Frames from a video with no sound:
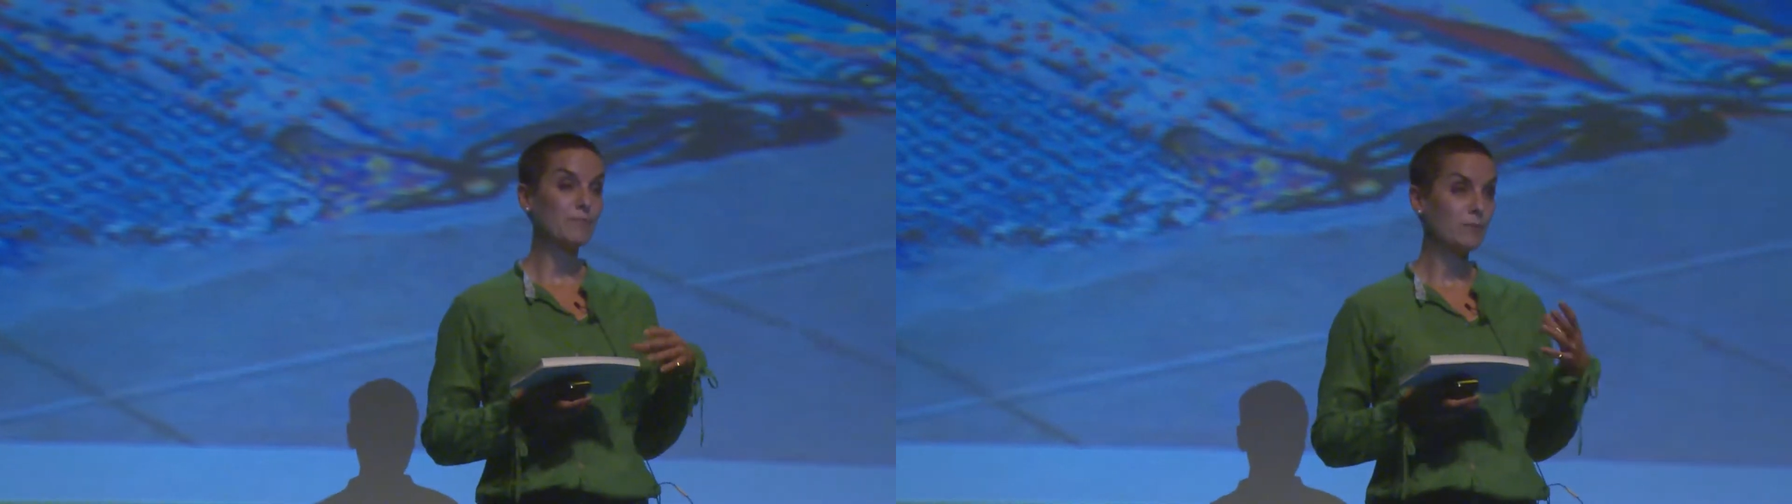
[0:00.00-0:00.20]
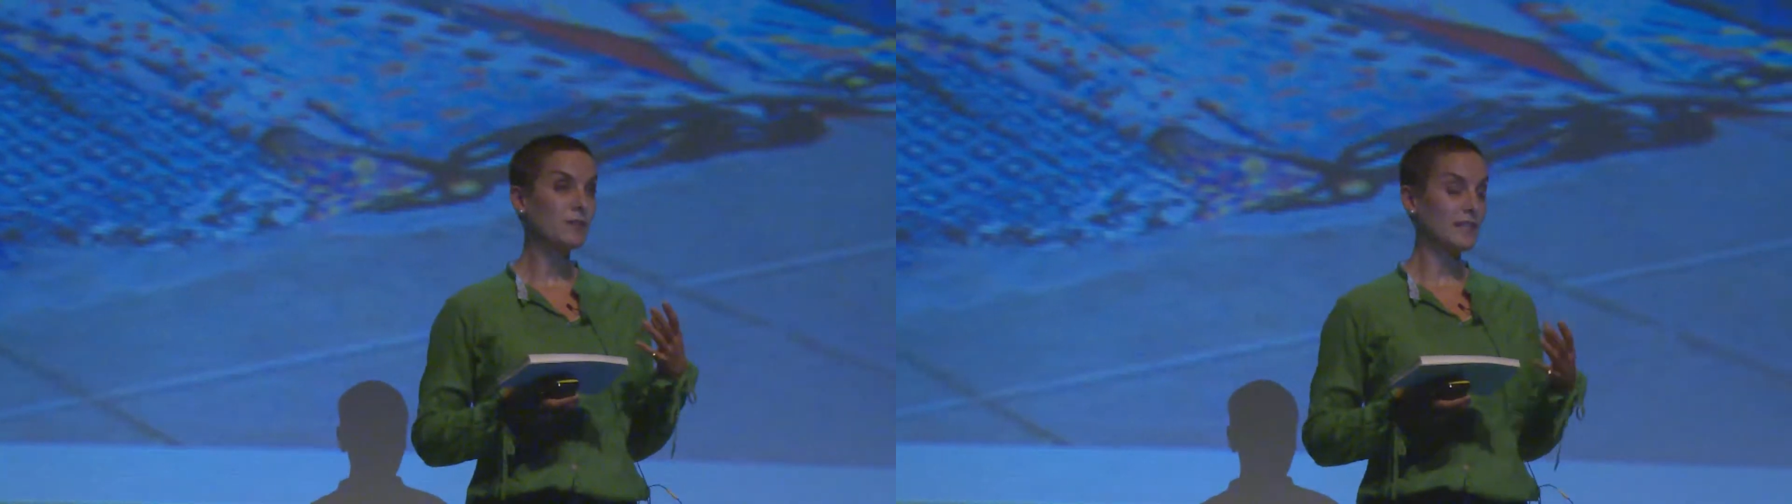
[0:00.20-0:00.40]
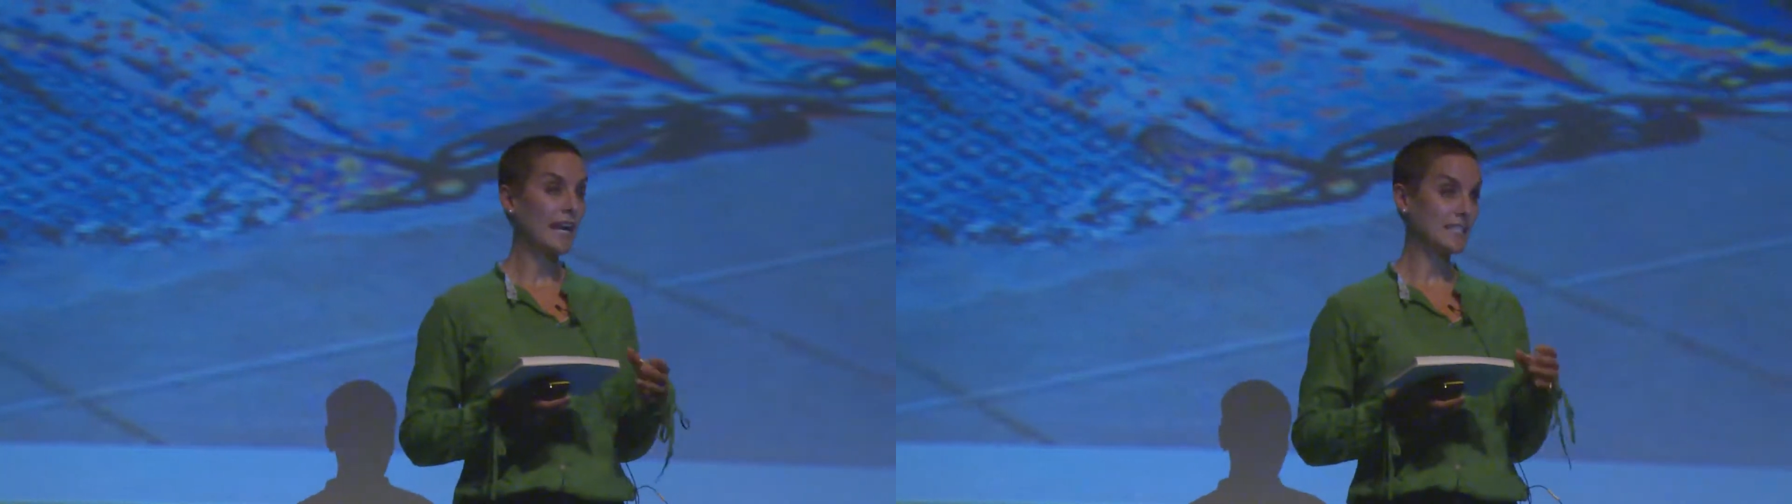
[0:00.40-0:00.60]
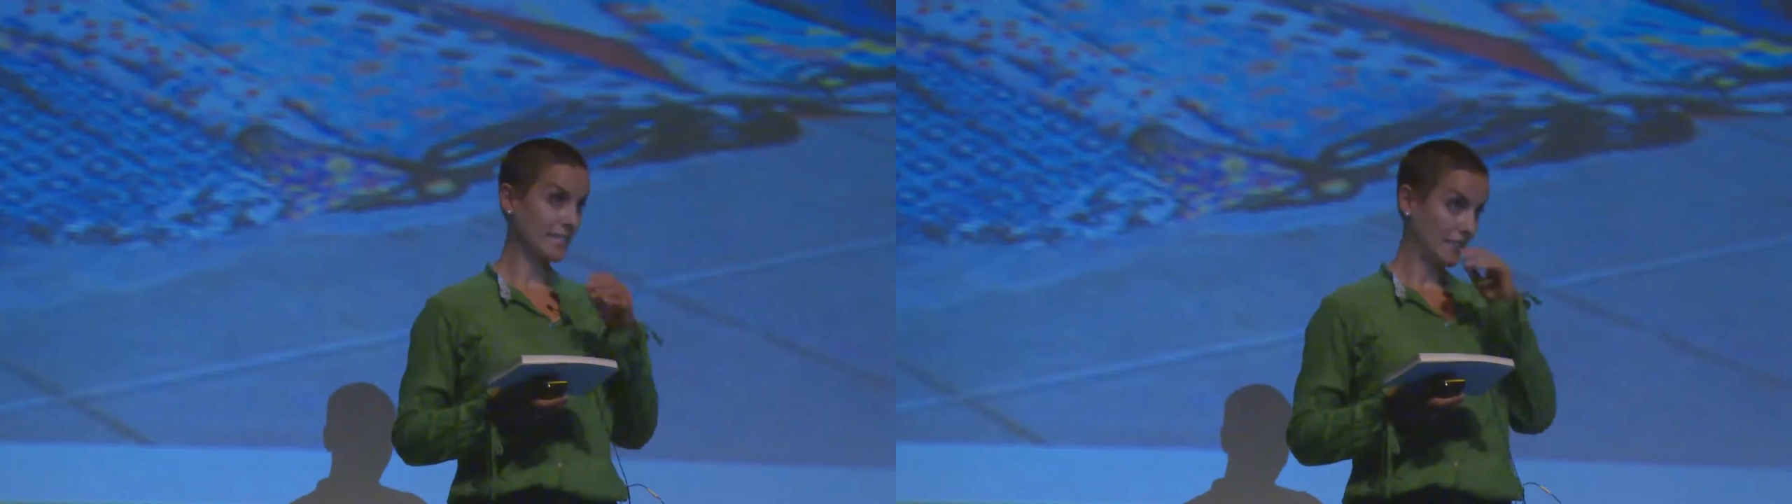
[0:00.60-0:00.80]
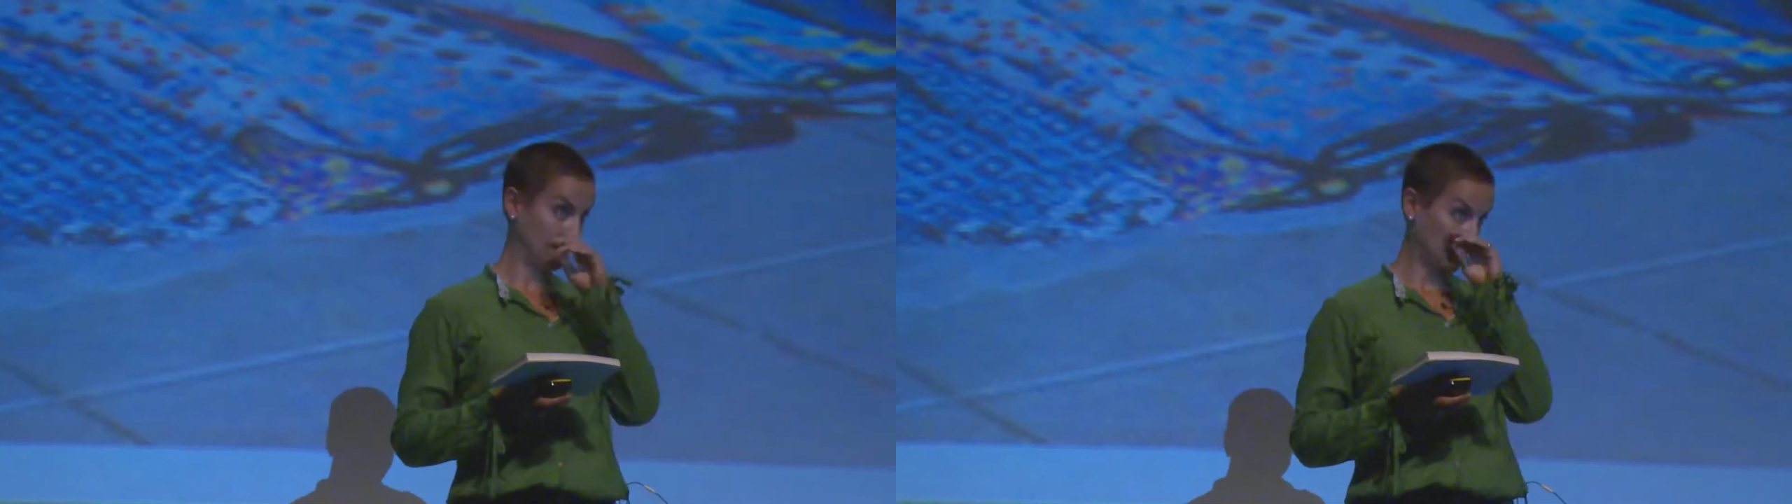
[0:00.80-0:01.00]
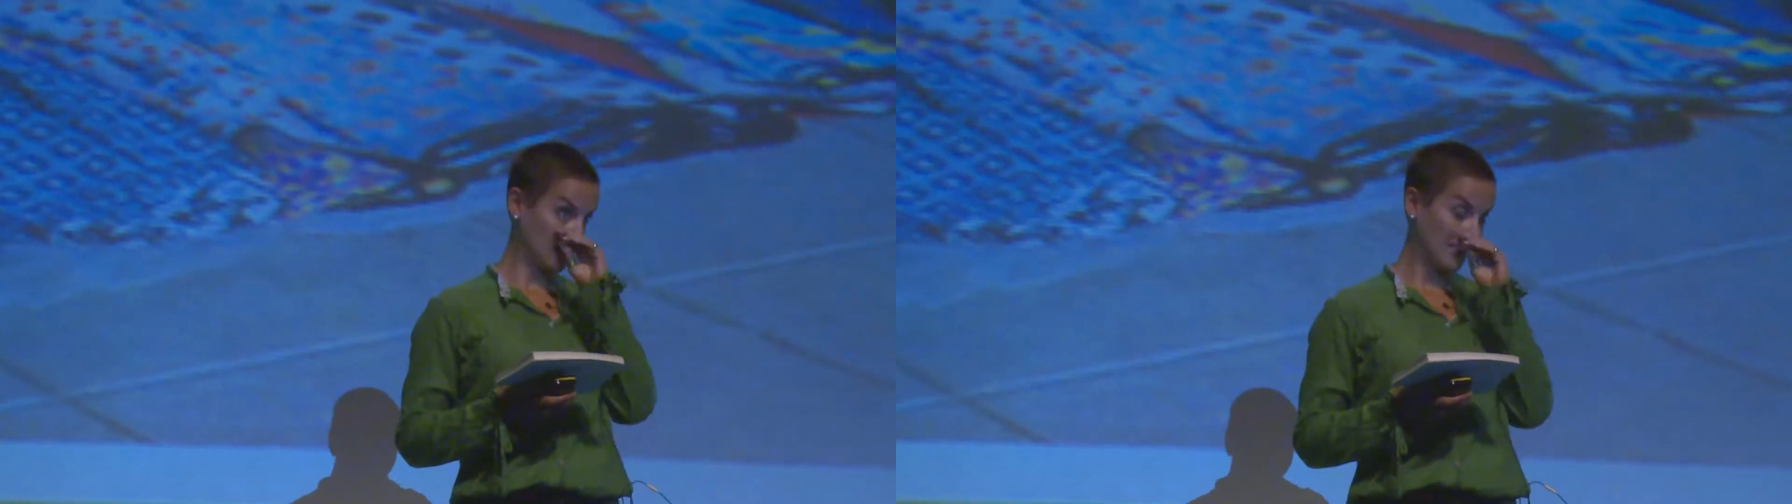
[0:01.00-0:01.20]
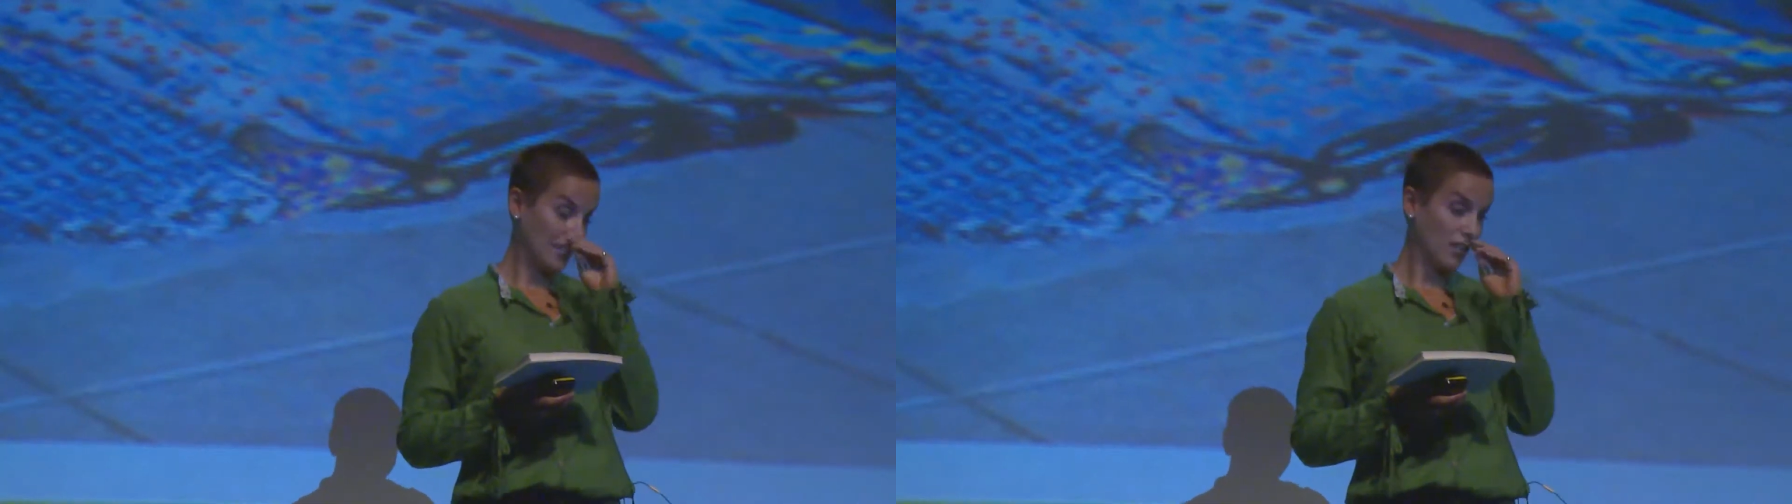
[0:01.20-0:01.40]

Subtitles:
people lacked skills.